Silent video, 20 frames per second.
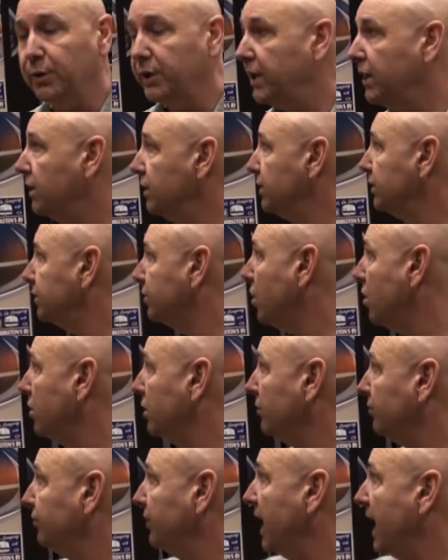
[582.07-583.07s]
one here is
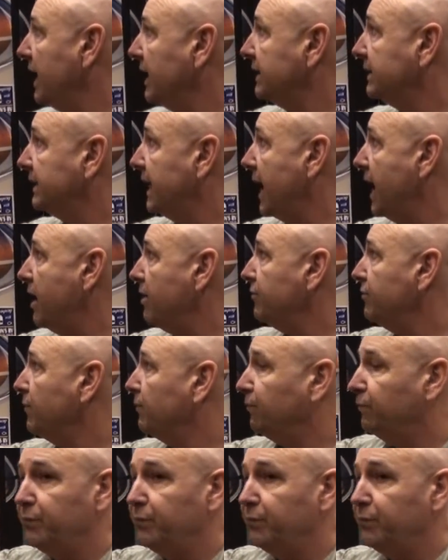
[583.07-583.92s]
called a Flagstaff.